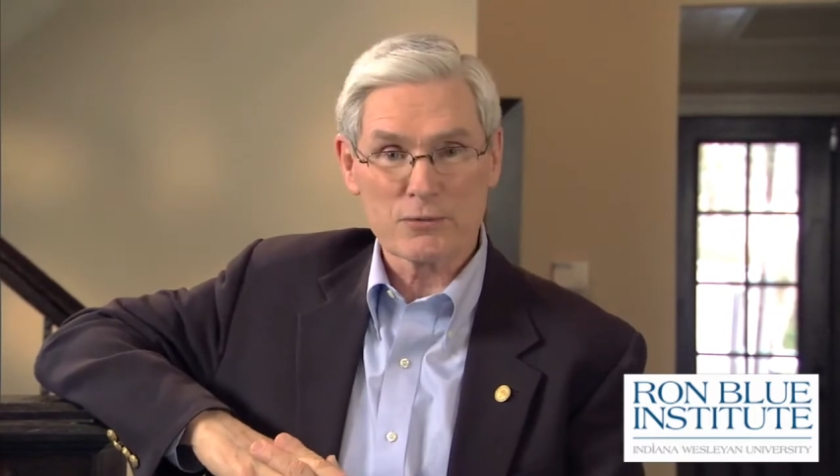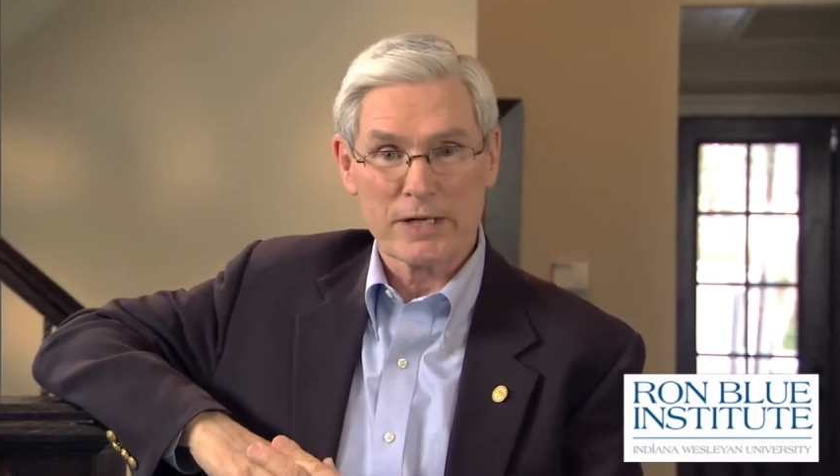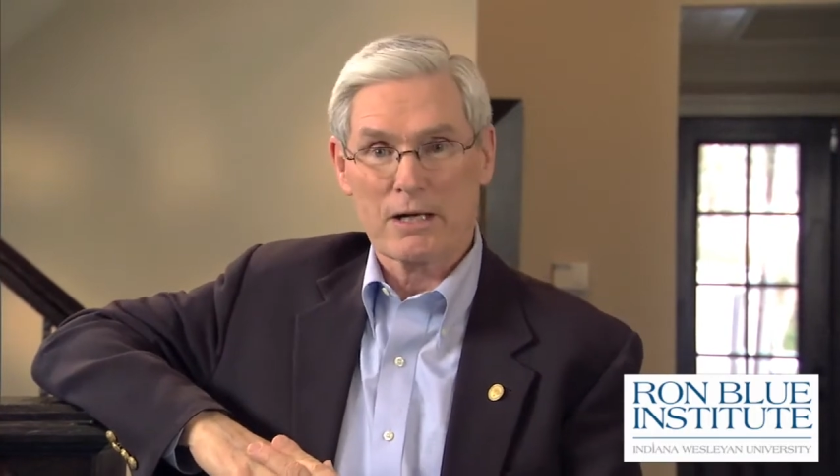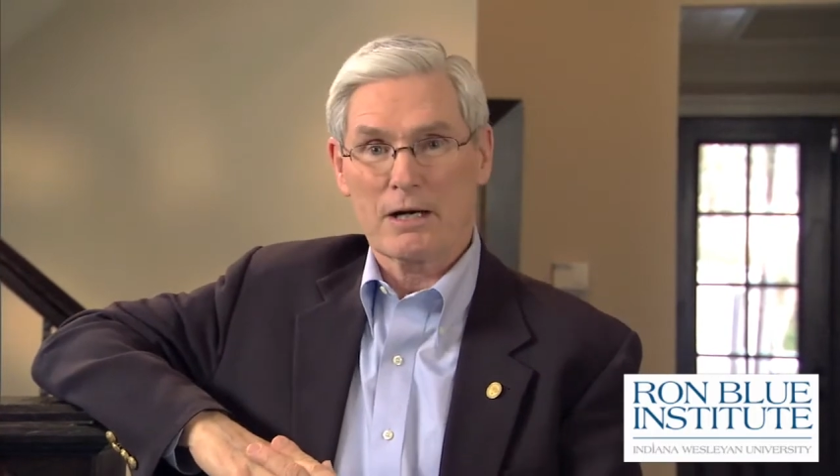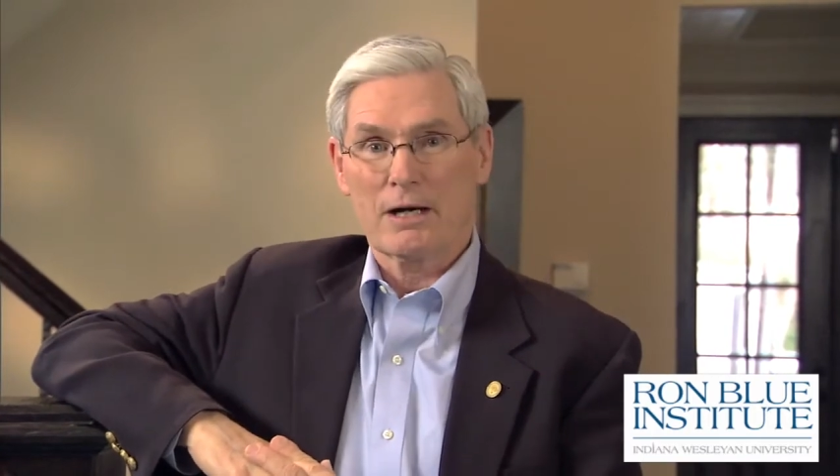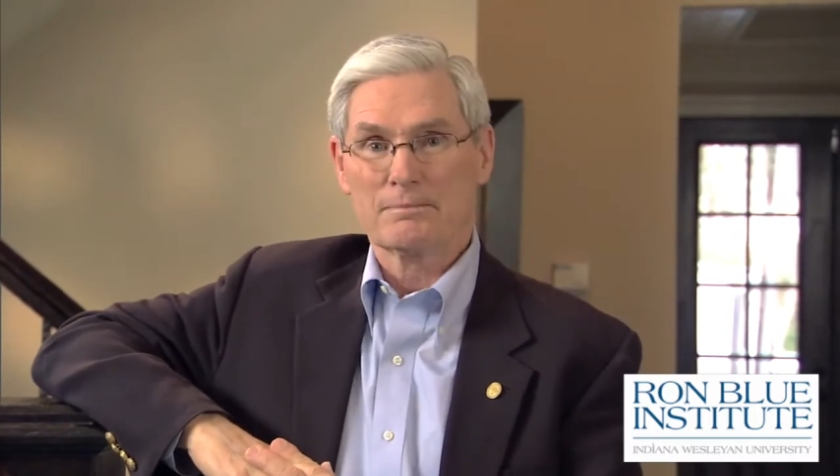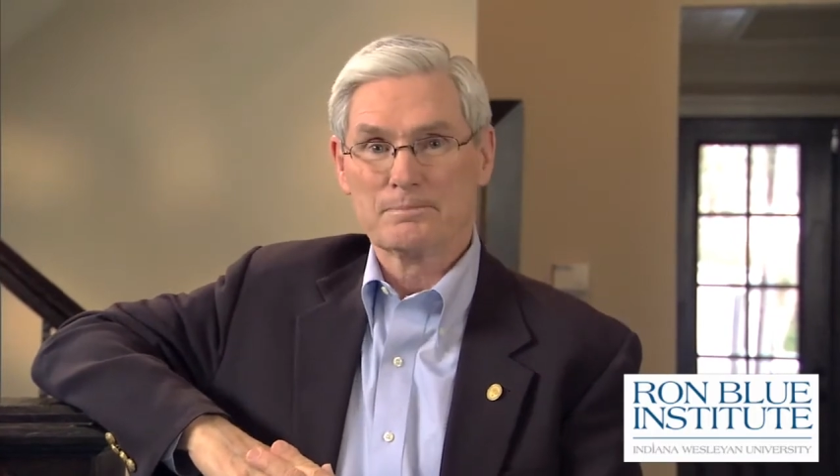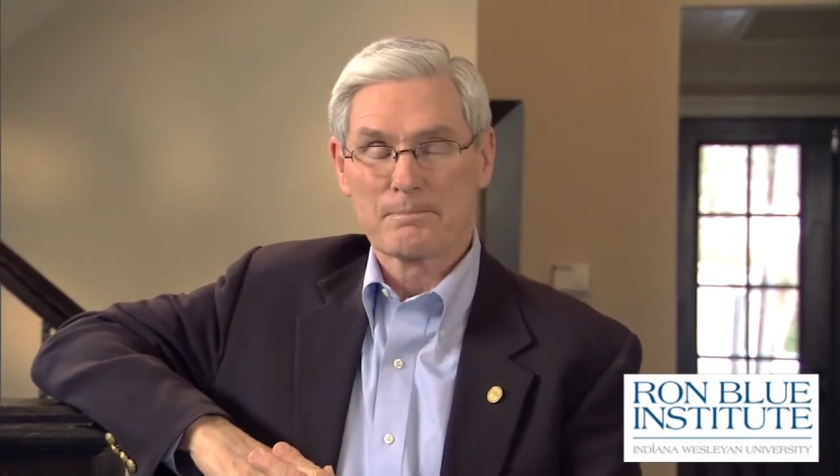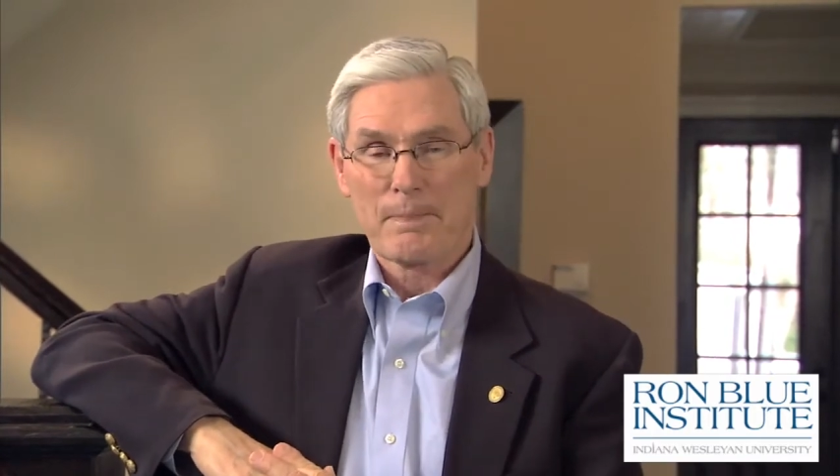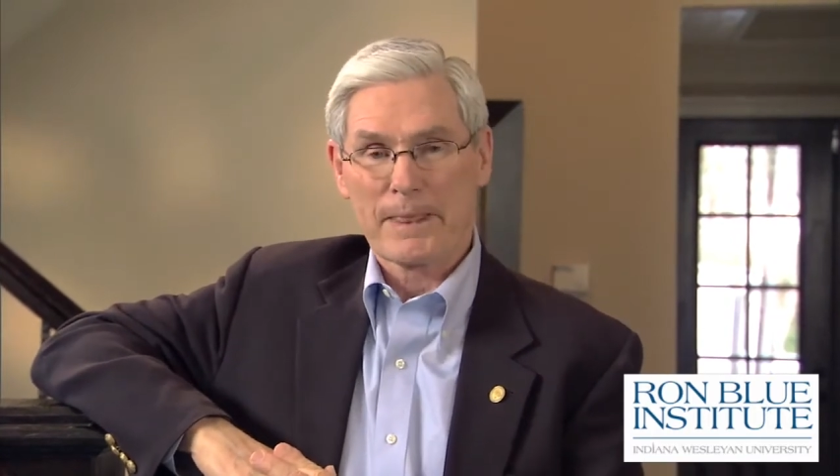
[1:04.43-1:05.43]
car,
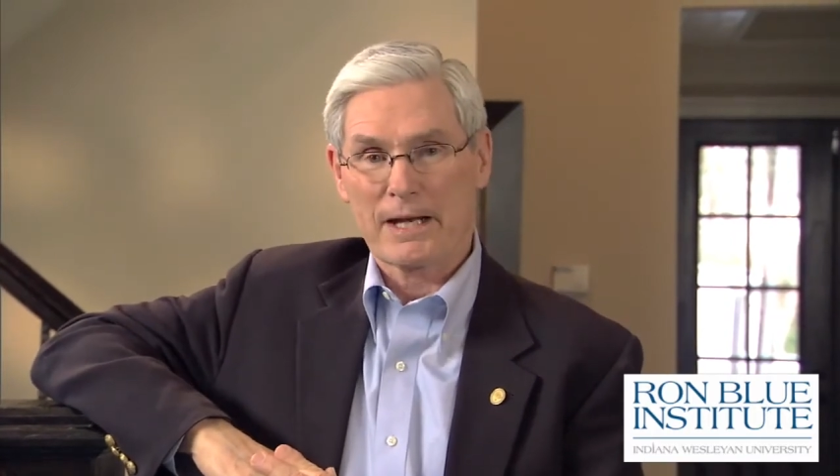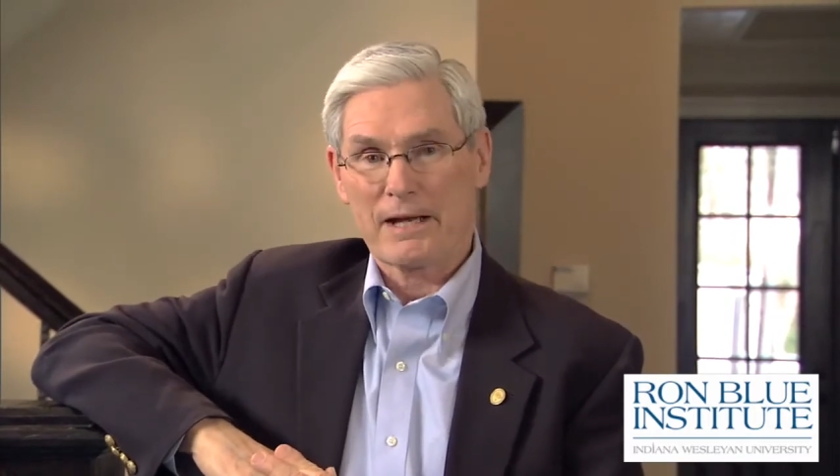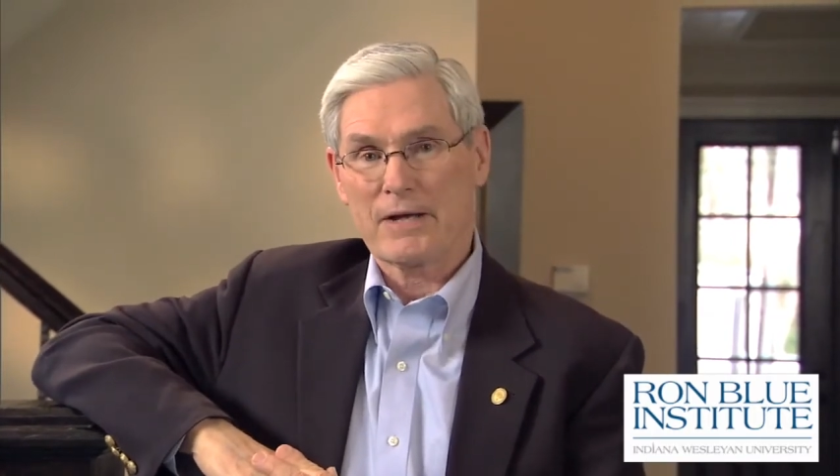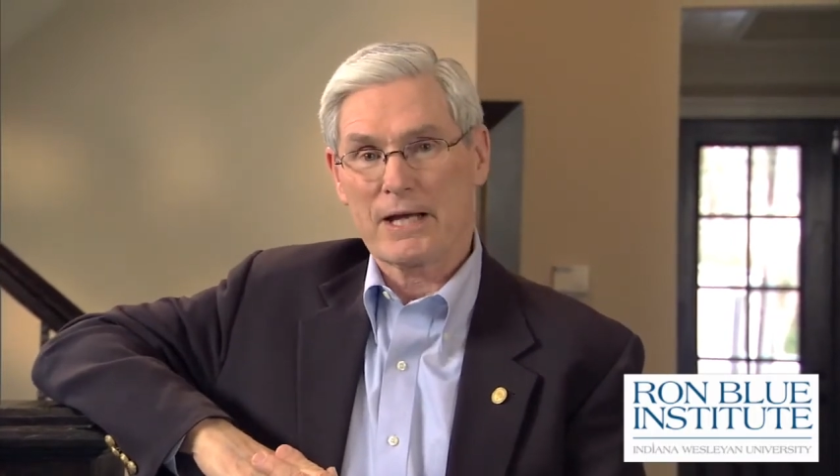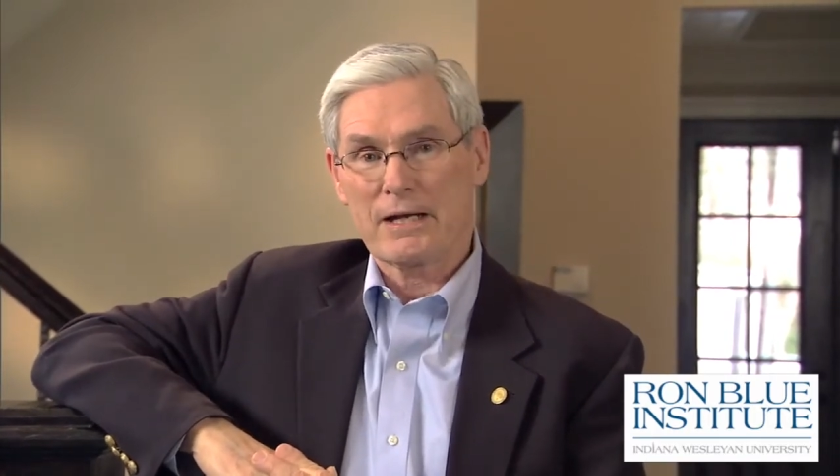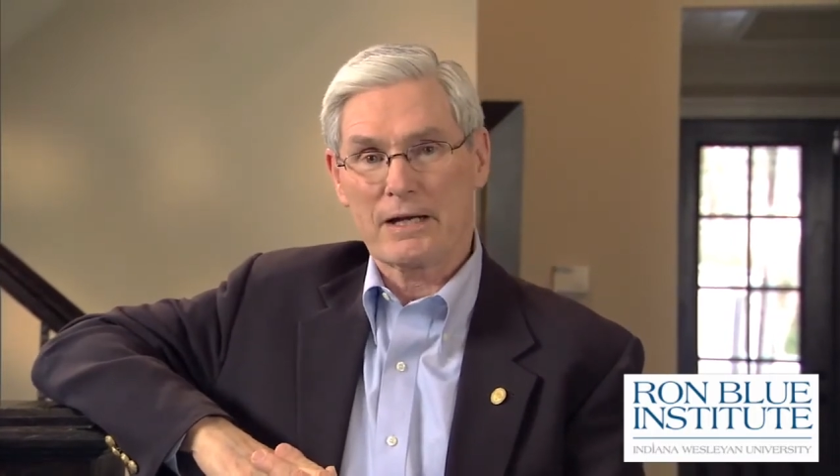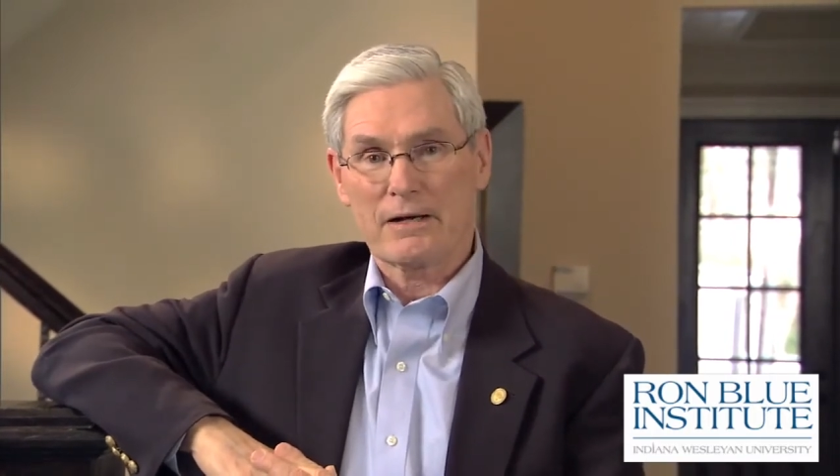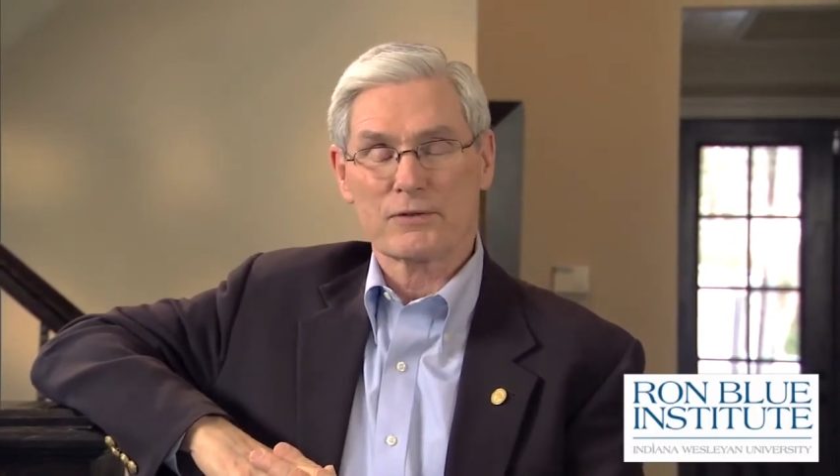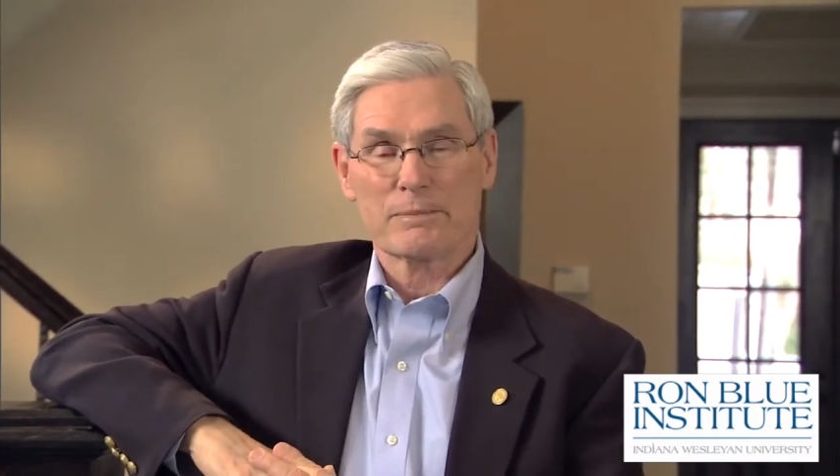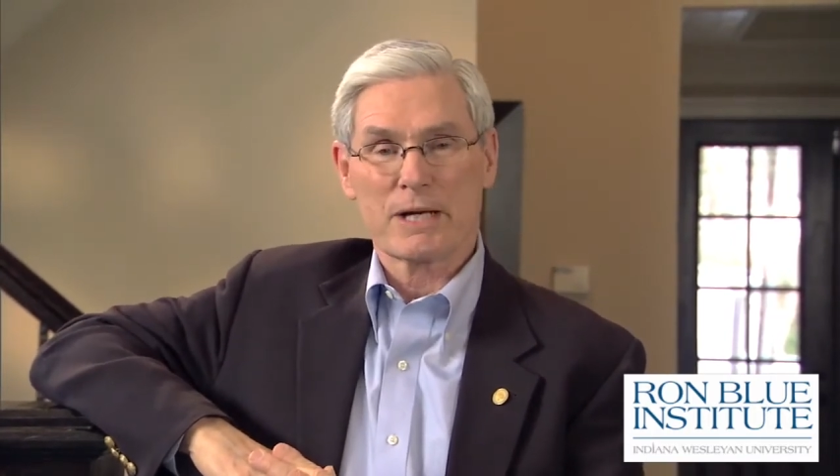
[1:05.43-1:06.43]
and I've had it now
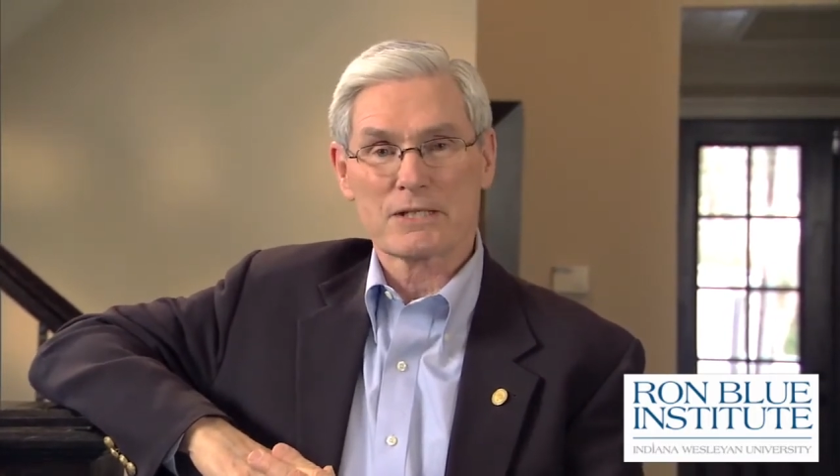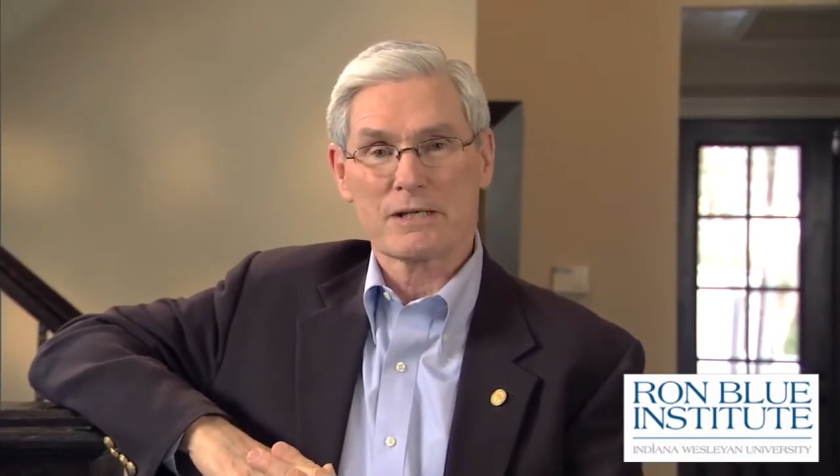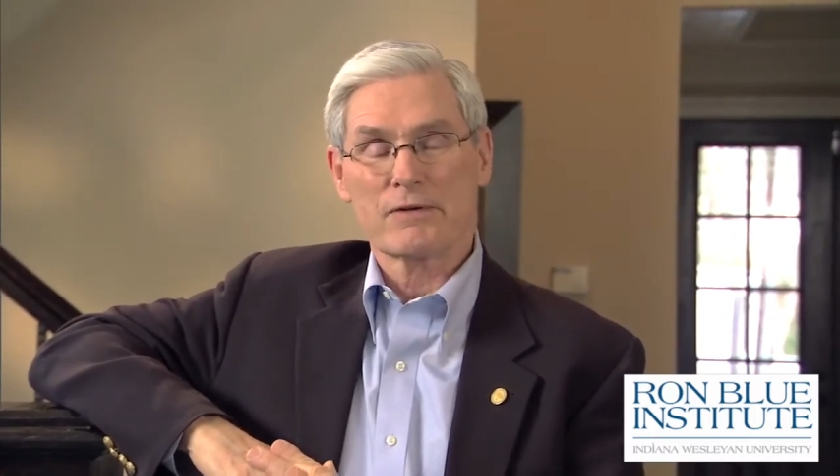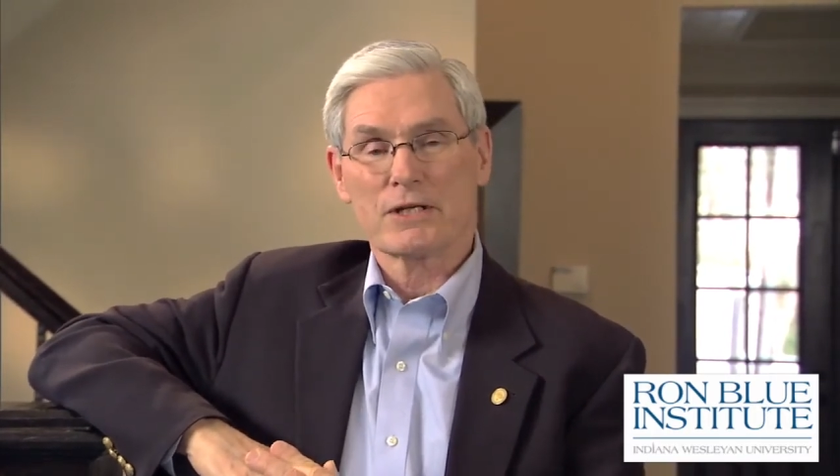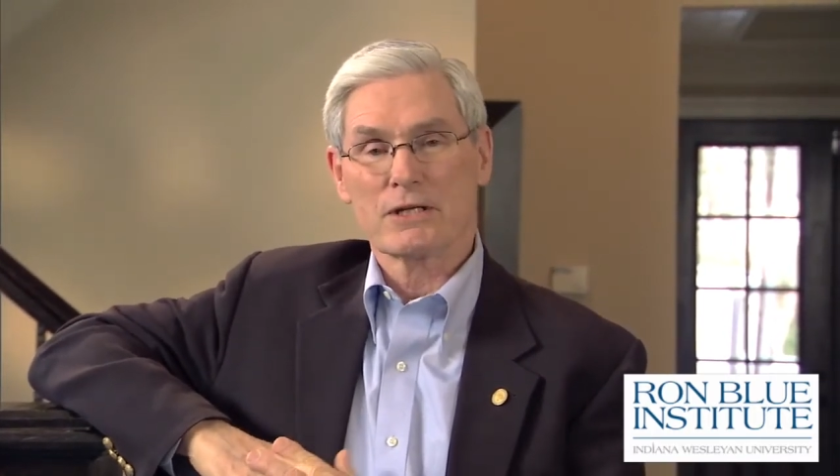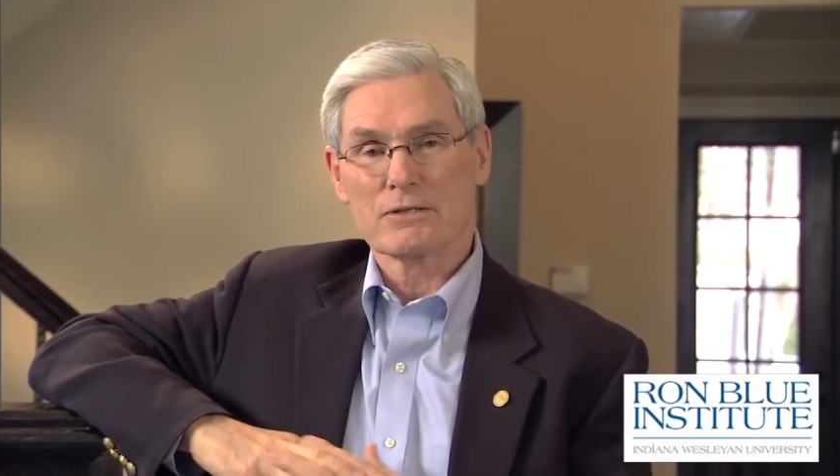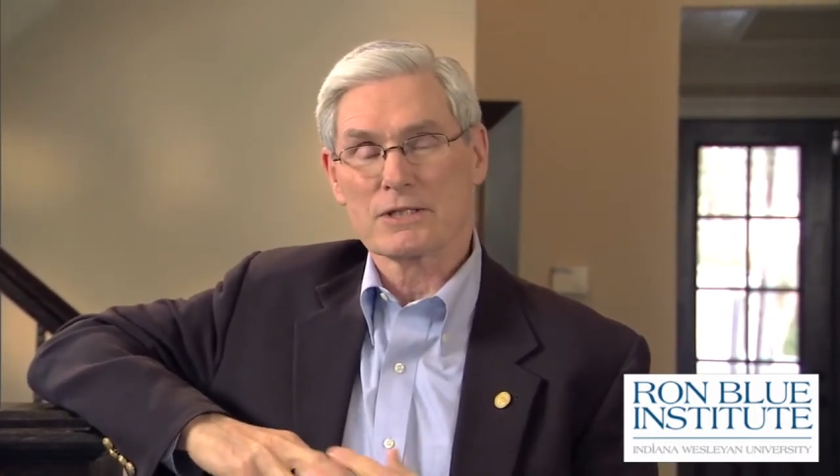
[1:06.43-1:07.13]
for about 7 years,